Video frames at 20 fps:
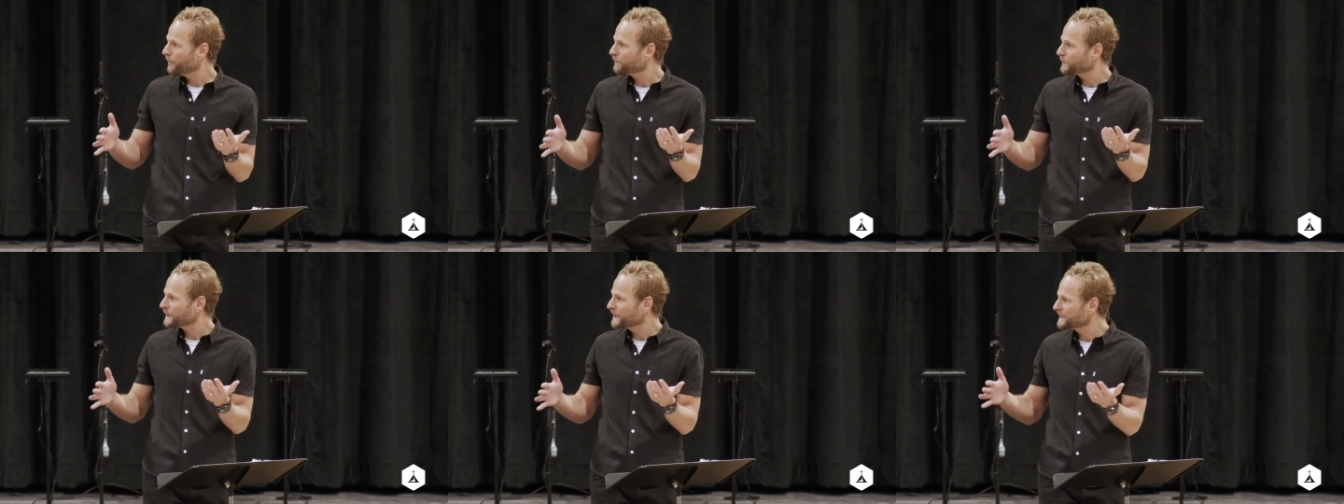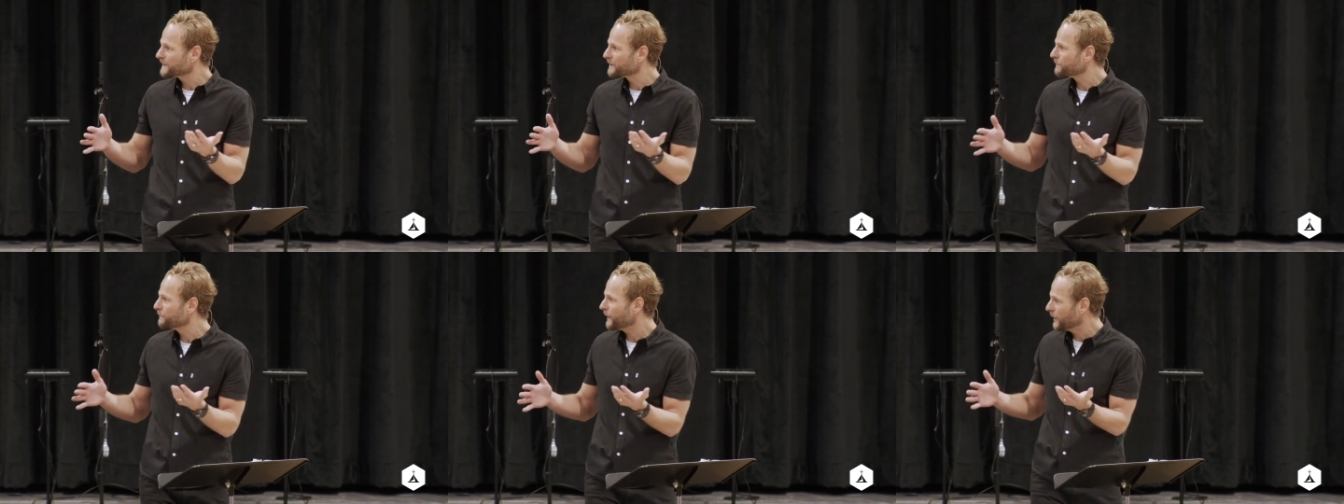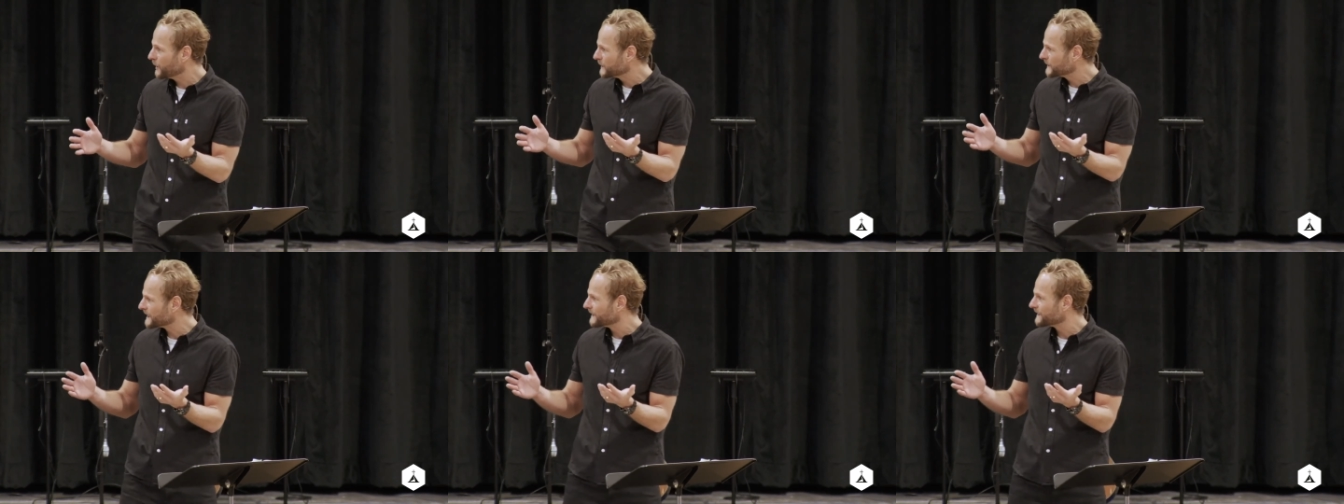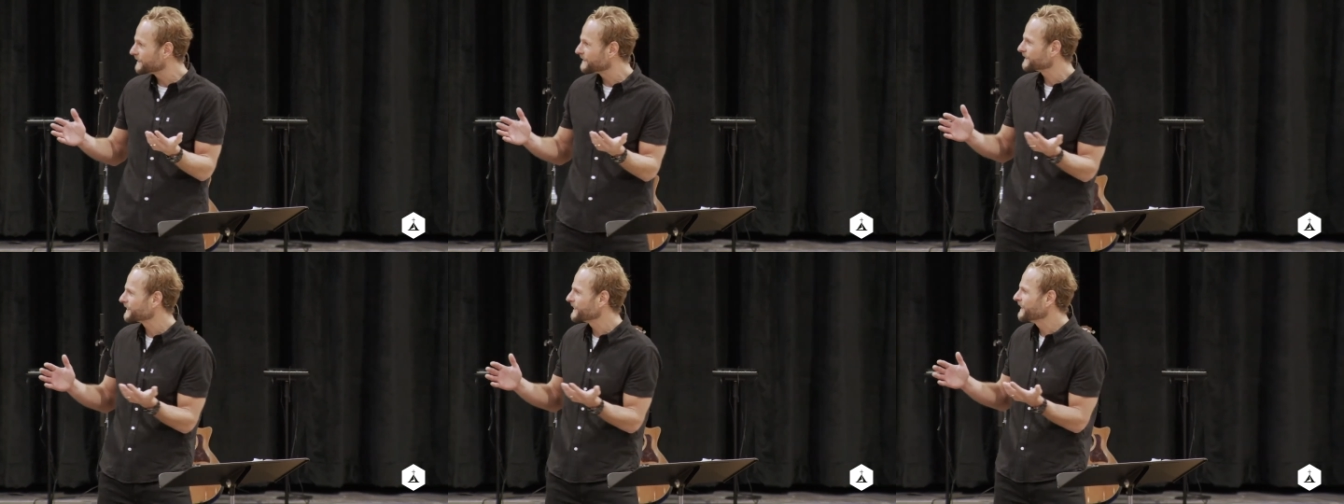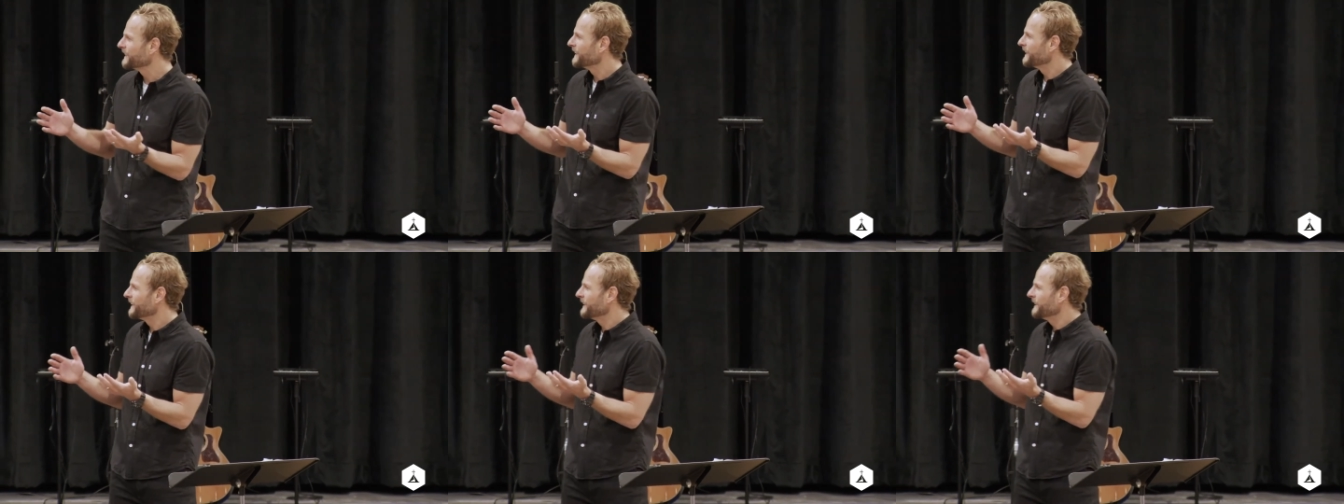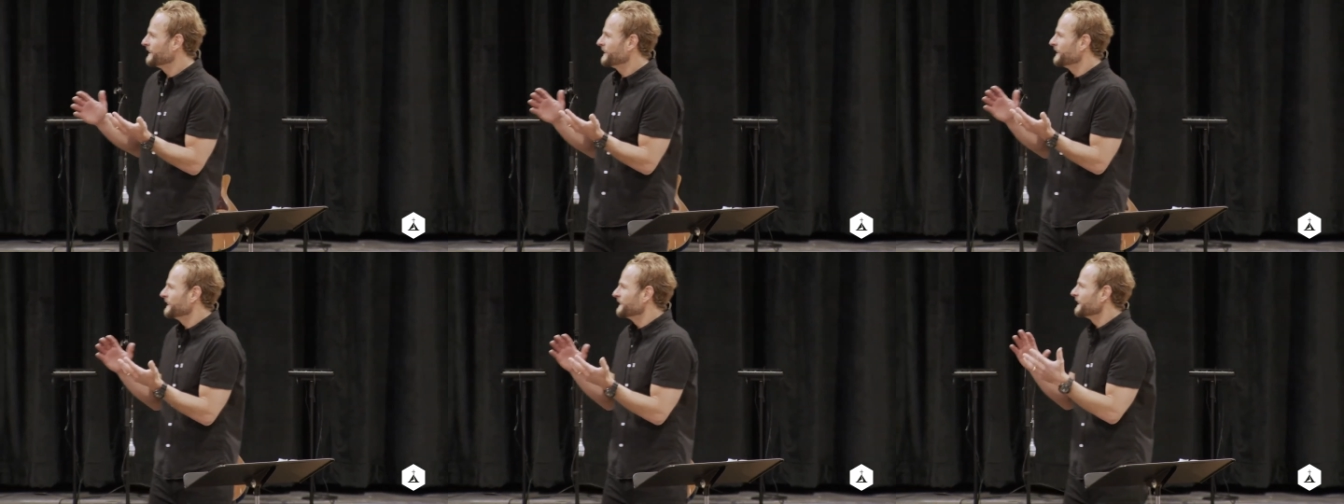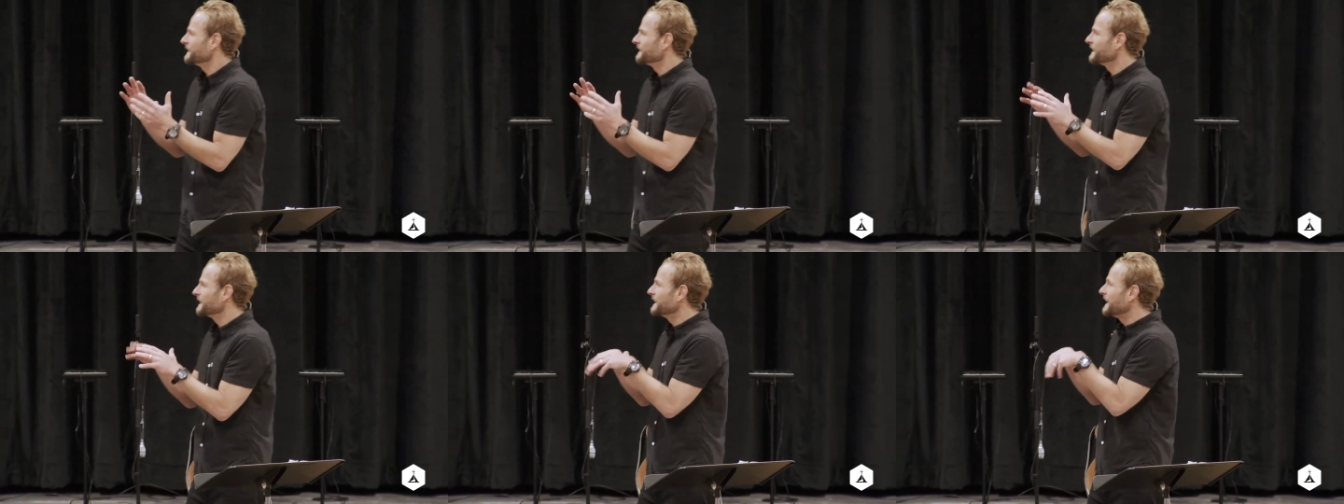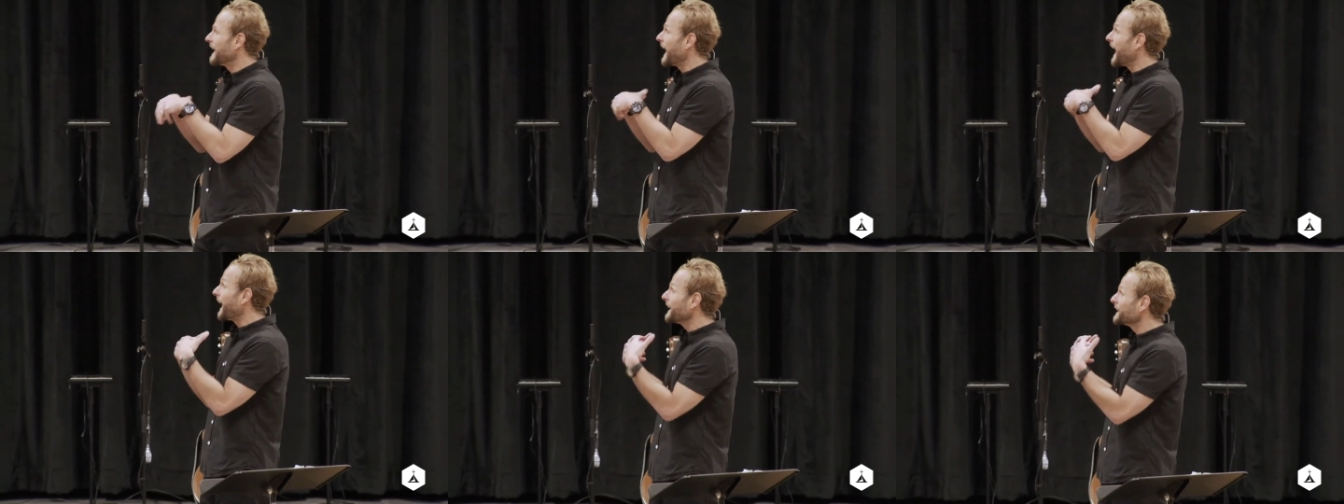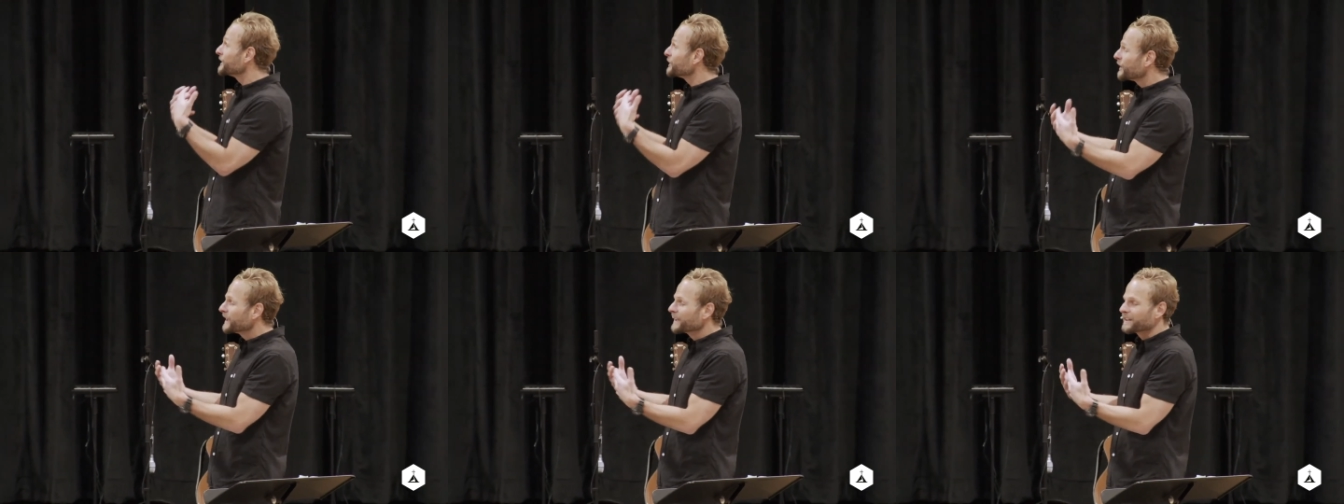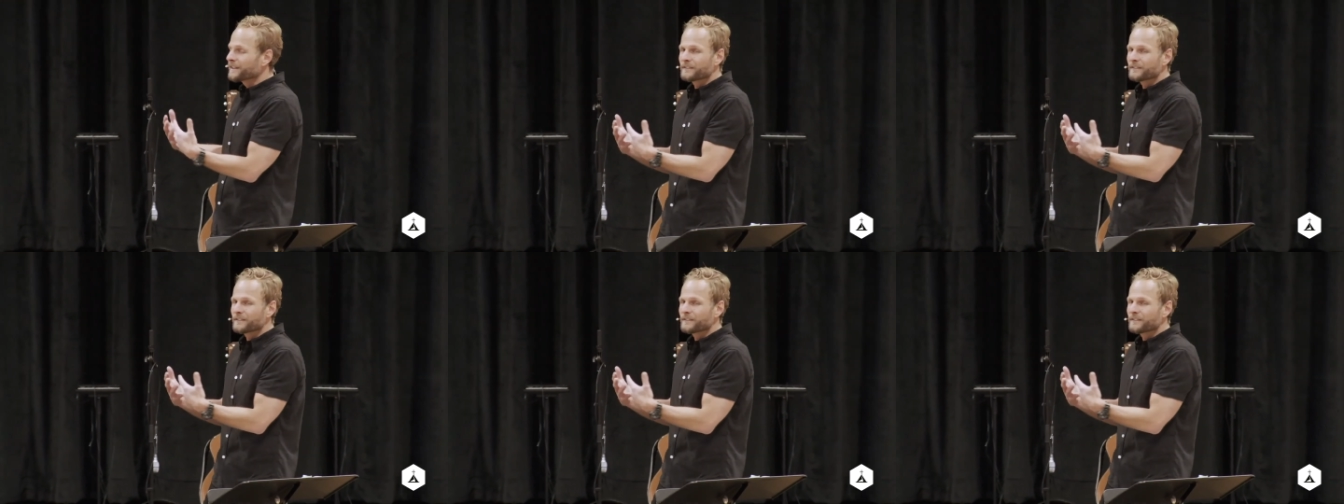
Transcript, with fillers: presupposes that the gathering